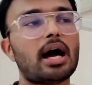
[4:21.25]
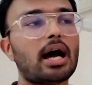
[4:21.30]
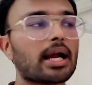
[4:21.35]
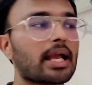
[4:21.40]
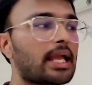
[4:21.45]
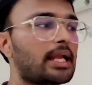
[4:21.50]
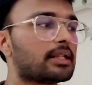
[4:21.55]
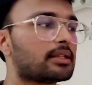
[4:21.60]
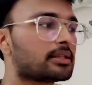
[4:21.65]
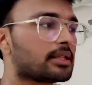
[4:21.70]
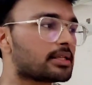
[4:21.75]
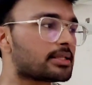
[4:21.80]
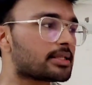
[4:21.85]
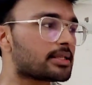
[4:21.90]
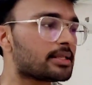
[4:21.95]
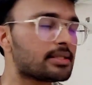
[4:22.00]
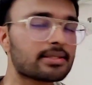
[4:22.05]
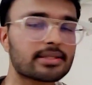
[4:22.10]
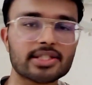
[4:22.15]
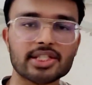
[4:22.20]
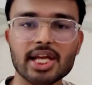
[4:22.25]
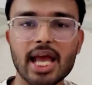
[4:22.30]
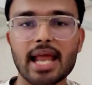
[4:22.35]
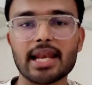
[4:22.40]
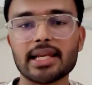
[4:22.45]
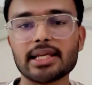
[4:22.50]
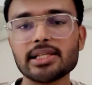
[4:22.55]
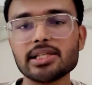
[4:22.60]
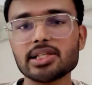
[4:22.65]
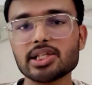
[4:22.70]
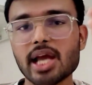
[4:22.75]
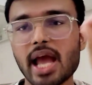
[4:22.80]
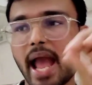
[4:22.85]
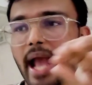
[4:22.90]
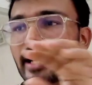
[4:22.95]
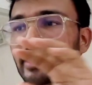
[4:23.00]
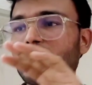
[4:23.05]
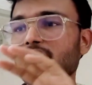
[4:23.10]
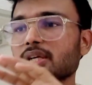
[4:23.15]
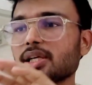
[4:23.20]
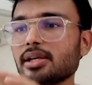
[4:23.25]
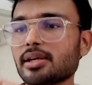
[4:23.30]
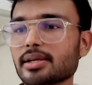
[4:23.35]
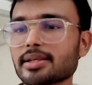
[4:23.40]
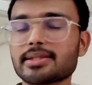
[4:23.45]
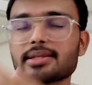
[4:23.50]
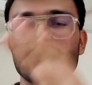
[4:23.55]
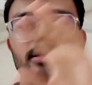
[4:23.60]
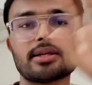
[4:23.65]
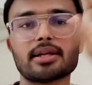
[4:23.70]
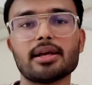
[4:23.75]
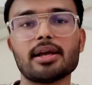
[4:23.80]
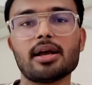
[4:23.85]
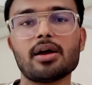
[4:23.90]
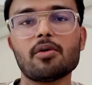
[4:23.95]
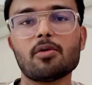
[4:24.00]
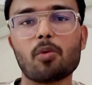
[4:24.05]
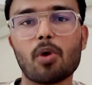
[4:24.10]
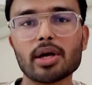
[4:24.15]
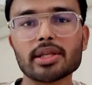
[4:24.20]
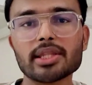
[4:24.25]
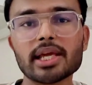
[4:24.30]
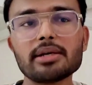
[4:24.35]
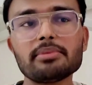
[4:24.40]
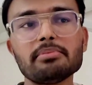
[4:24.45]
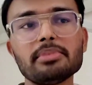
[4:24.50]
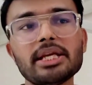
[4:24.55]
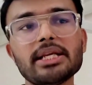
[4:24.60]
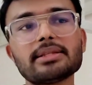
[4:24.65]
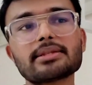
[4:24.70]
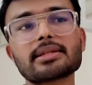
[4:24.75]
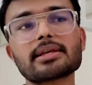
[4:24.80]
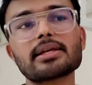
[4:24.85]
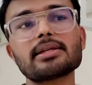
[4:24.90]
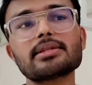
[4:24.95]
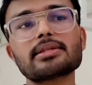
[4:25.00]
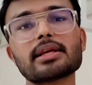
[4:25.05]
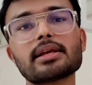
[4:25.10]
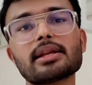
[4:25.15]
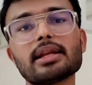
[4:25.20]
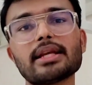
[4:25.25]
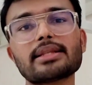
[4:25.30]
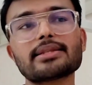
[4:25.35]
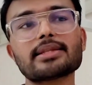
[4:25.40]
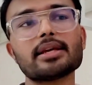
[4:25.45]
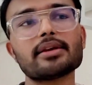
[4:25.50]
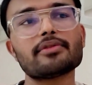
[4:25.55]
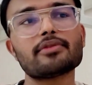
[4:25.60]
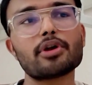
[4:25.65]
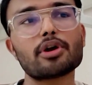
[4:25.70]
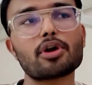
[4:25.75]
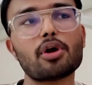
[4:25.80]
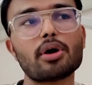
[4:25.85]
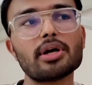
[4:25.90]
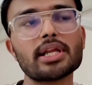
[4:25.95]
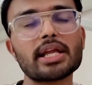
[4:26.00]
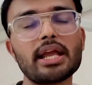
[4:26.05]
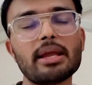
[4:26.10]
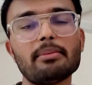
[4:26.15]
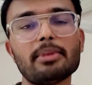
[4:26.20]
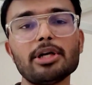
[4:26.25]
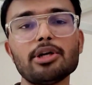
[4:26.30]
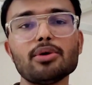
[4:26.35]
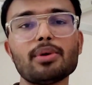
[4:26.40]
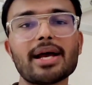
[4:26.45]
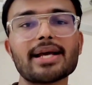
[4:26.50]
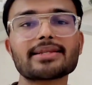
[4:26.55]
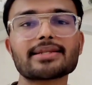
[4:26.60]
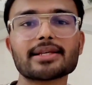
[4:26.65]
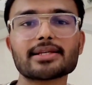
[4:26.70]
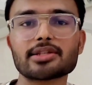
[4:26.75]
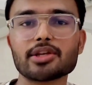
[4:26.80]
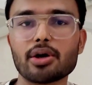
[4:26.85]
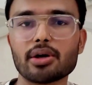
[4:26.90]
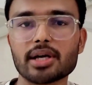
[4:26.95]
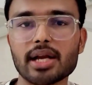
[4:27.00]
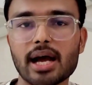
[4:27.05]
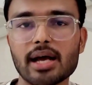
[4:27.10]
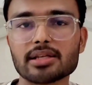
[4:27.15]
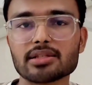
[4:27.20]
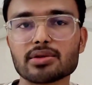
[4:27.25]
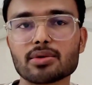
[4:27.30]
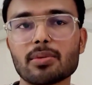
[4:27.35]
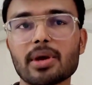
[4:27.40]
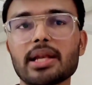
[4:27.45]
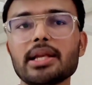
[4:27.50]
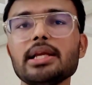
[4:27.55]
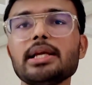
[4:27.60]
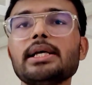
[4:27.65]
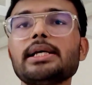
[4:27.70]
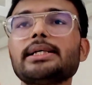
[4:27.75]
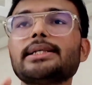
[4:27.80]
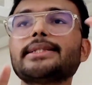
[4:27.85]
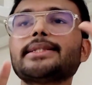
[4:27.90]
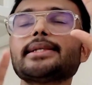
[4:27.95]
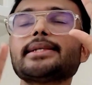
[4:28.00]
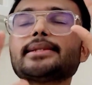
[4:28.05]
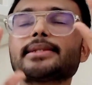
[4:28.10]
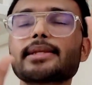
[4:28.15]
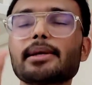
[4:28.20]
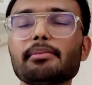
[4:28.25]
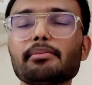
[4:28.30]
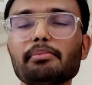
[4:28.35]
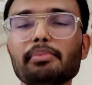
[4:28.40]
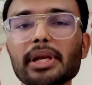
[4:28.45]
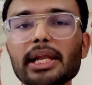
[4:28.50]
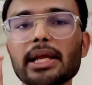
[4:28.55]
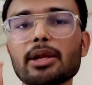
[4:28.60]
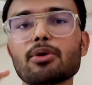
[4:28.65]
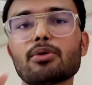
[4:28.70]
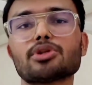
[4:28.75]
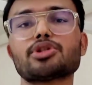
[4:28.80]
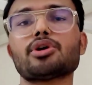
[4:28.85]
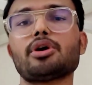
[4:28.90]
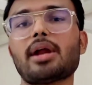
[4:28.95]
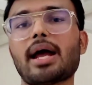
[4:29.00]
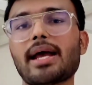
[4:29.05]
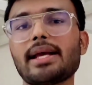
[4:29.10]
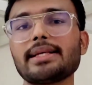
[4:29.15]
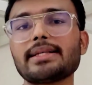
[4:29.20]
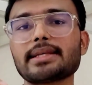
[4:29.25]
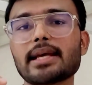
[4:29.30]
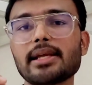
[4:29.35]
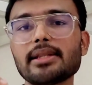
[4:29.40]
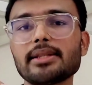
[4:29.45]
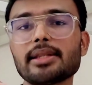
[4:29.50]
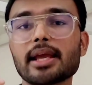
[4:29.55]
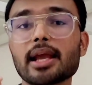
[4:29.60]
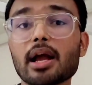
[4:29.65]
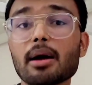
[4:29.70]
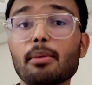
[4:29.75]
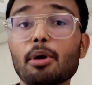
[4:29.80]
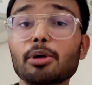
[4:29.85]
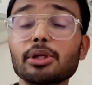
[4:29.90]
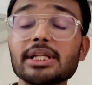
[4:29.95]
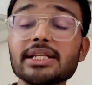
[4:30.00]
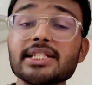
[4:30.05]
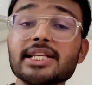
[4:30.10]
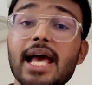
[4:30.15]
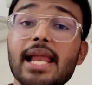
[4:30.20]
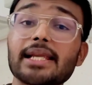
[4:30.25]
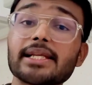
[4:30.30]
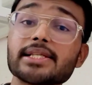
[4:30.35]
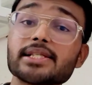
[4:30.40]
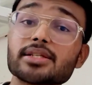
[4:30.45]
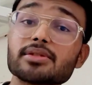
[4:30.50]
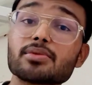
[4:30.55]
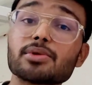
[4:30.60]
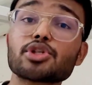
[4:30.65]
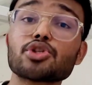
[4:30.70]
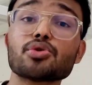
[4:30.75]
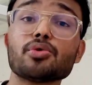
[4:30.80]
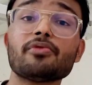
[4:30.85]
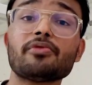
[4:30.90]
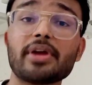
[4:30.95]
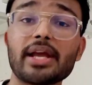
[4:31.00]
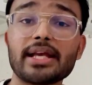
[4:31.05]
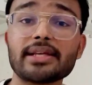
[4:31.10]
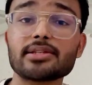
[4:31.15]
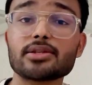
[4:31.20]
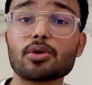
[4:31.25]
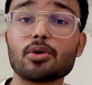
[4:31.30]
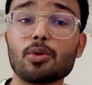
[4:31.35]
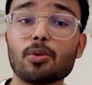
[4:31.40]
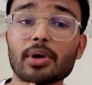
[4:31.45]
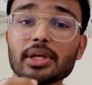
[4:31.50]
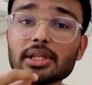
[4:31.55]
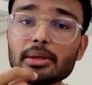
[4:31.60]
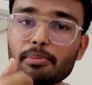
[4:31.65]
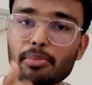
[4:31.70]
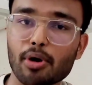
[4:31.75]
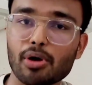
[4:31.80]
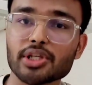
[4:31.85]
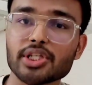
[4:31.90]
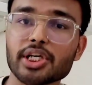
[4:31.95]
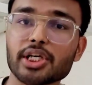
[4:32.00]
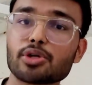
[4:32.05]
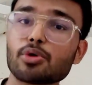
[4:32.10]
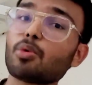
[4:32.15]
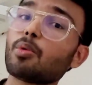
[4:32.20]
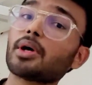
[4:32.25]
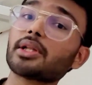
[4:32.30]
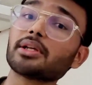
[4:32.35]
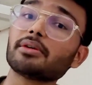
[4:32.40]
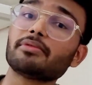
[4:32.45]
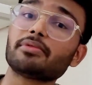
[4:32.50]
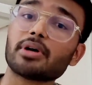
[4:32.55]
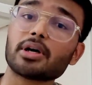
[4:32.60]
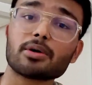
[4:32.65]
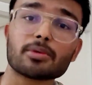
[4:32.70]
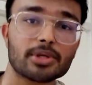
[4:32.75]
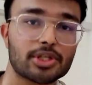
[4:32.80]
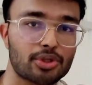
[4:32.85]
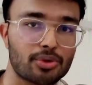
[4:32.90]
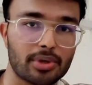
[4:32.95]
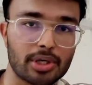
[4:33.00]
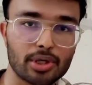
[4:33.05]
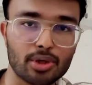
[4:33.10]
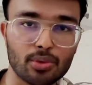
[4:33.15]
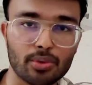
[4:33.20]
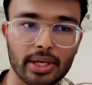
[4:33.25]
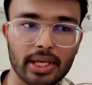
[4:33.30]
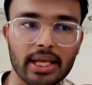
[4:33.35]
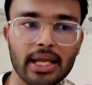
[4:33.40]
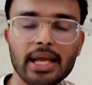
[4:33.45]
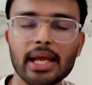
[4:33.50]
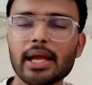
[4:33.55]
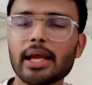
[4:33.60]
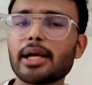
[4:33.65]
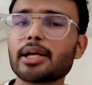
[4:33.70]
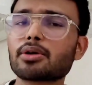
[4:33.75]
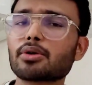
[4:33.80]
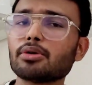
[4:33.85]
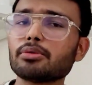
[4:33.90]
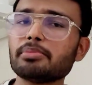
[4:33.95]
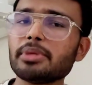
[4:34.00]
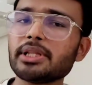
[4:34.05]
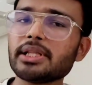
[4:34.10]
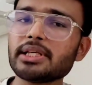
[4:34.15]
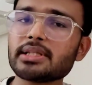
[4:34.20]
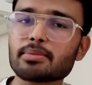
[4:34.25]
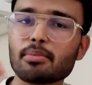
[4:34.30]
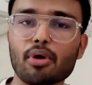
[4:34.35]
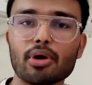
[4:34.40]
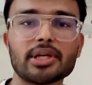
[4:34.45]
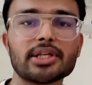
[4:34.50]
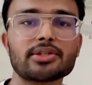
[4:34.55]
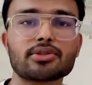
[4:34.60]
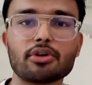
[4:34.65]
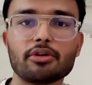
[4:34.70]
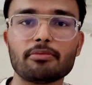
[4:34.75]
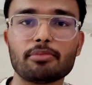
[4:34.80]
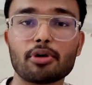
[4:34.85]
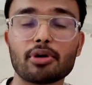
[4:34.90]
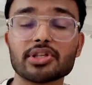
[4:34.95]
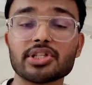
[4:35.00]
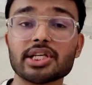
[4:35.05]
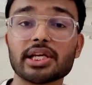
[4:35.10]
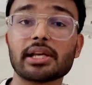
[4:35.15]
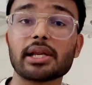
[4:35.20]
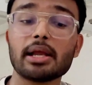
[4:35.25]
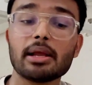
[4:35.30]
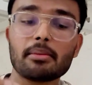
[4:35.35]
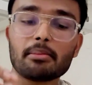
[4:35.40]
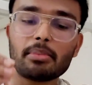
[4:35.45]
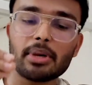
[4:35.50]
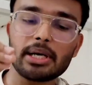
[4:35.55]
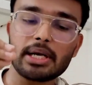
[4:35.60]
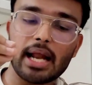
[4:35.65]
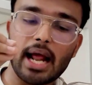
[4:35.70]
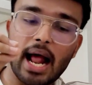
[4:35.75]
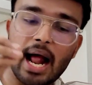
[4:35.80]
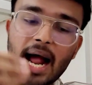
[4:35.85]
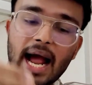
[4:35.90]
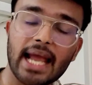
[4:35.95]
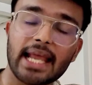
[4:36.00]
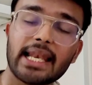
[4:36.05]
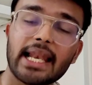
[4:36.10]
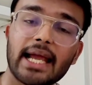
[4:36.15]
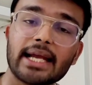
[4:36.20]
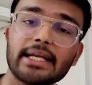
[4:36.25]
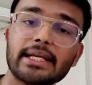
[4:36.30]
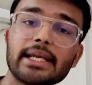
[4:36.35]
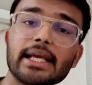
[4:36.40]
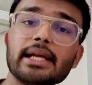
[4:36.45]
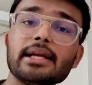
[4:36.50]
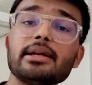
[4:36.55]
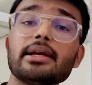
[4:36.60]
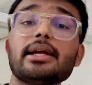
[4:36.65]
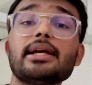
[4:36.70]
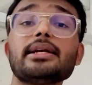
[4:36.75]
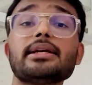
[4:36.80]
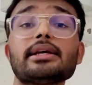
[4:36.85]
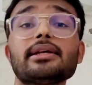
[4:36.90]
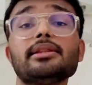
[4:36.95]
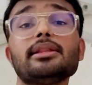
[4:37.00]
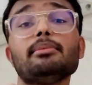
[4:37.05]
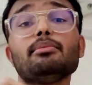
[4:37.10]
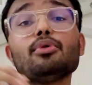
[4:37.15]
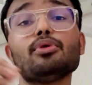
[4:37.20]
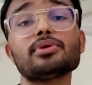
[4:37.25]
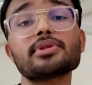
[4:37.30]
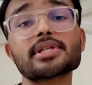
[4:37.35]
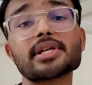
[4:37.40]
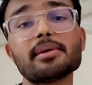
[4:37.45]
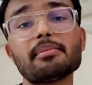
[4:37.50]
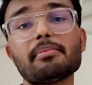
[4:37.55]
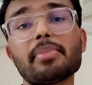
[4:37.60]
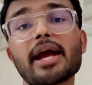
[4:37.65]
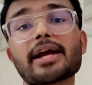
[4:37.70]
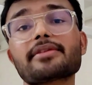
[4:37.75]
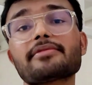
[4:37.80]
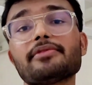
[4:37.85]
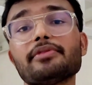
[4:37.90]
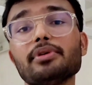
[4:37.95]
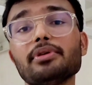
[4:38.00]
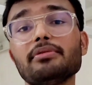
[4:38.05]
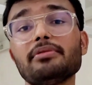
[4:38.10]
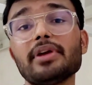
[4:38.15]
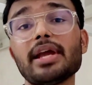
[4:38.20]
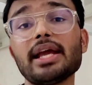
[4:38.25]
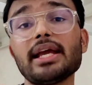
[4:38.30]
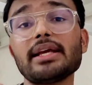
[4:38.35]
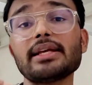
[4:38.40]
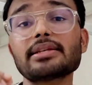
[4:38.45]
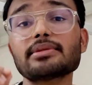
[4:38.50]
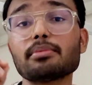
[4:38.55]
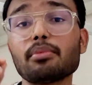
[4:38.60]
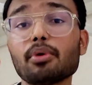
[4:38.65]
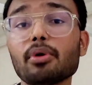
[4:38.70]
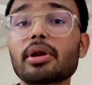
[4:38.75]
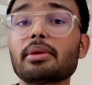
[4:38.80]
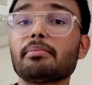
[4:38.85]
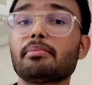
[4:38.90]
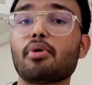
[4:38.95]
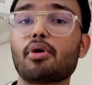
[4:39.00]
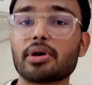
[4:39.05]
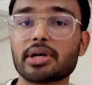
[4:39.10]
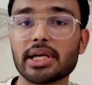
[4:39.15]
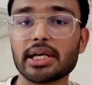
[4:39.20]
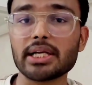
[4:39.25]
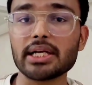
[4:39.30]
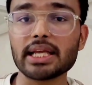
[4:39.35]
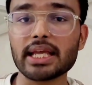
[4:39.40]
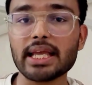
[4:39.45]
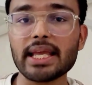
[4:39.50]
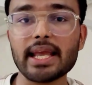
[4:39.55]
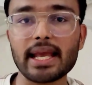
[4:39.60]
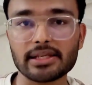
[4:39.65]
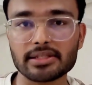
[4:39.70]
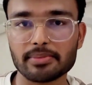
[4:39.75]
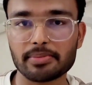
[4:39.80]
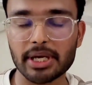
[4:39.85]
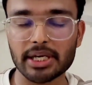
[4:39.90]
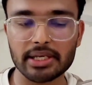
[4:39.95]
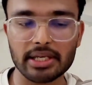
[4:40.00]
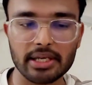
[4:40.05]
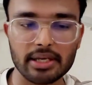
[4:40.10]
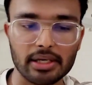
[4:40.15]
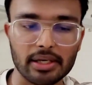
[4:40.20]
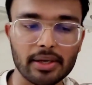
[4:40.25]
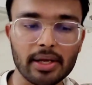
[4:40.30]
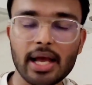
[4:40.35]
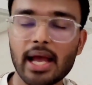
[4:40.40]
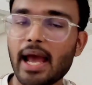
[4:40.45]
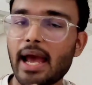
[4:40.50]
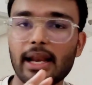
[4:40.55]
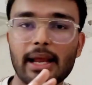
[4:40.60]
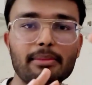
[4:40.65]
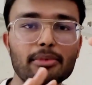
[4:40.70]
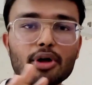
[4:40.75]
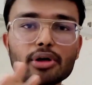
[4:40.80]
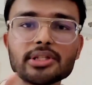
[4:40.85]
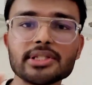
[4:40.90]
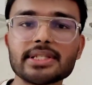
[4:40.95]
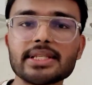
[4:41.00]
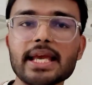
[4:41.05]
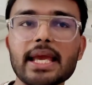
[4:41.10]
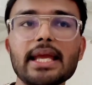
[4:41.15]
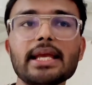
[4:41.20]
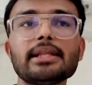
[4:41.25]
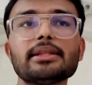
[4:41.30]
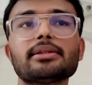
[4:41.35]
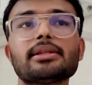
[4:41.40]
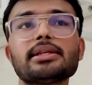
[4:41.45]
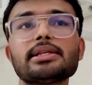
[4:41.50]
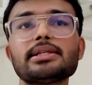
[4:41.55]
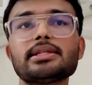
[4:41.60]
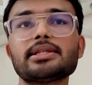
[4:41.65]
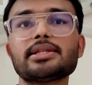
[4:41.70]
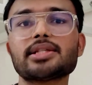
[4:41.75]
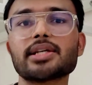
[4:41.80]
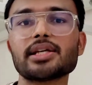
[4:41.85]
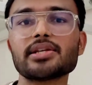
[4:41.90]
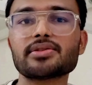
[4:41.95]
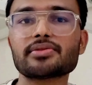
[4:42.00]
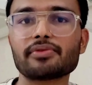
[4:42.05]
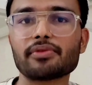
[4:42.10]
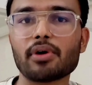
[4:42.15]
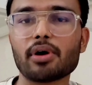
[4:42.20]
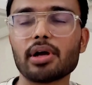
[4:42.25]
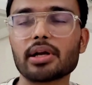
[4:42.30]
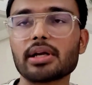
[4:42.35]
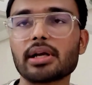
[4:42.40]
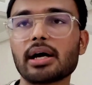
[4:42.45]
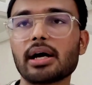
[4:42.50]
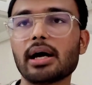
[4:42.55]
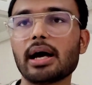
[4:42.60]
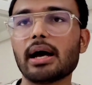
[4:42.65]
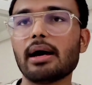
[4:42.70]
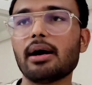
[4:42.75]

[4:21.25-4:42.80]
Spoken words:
Again, this is challenge, action, result. What that means is, let's say if you're not able to assess your task well, just simply close your eyes and think about the challenges which you faced over the project, over the work which you are doing. It could be the smallest of project, but highlighting it in the most impactful way is more important key aspect here. And I'm not saying this just for